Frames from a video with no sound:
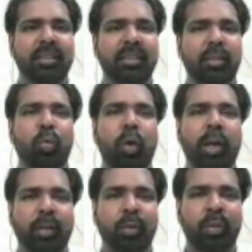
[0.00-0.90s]
the one
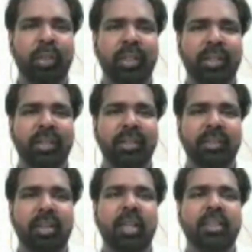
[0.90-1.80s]
and only
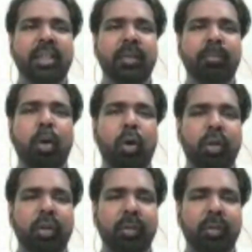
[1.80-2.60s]
the Ruskin bond.